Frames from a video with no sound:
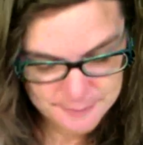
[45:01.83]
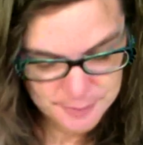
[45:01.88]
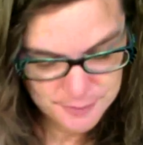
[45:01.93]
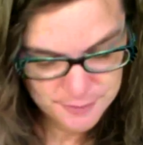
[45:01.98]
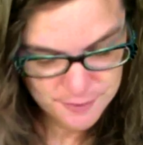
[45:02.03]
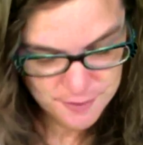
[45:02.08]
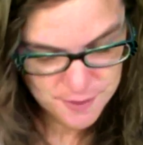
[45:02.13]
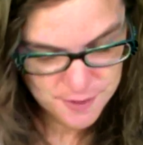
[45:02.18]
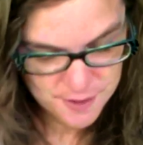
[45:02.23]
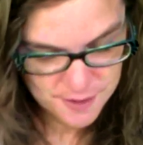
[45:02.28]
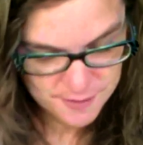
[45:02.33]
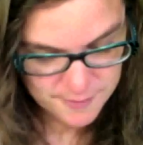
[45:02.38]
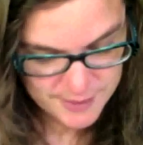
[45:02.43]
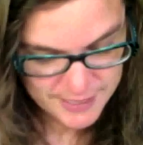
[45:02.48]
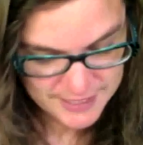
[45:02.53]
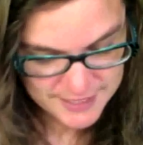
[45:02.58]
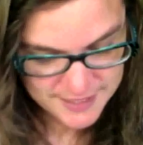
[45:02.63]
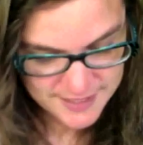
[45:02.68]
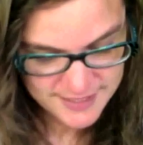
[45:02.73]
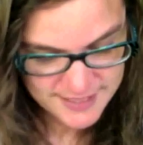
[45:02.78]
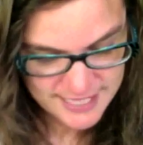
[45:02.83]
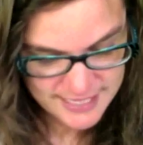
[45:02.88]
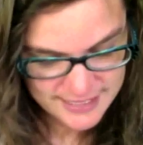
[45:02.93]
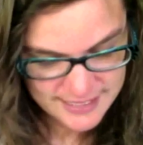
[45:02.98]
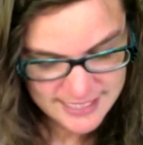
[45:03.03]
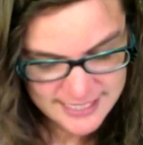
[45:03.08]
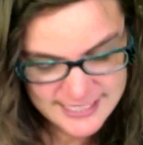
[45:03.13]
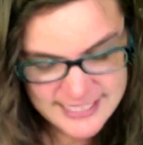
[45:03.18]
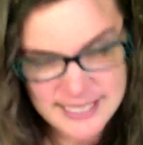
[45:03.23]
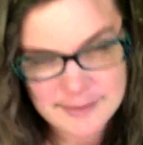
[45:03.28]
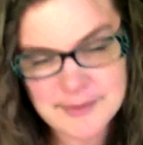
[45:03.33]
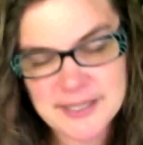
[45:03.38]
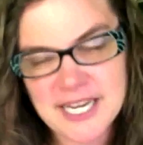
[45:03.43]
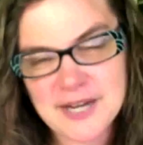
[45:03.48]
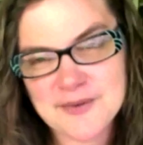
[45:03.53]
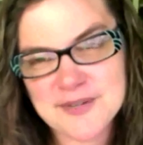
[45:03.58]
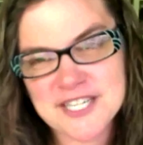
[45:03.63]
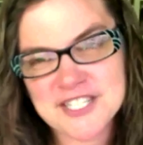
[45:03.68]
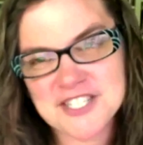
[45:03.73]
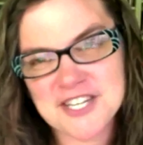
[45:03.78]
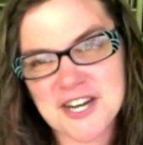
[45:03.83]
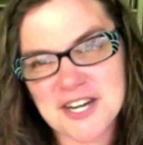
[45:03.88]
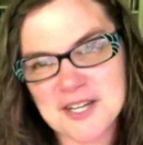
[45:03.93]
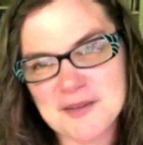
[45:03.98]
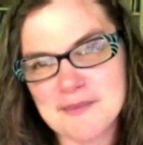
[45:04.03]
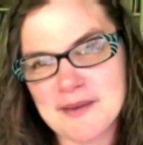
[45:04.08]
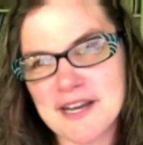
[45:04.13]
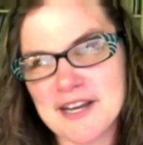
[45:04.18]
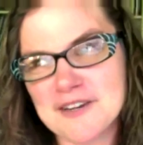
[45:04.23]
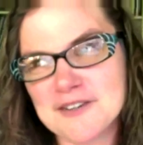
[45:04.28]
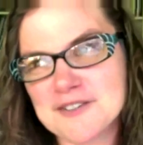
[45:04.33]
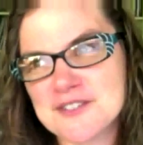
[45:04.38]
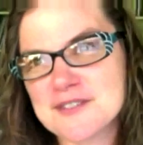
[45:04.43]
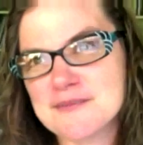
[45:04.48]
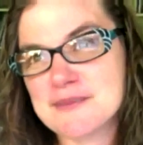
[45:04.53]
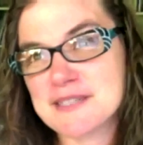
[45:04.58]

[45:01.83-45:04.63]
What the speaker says: before we get to the technique segment, I want to talk about,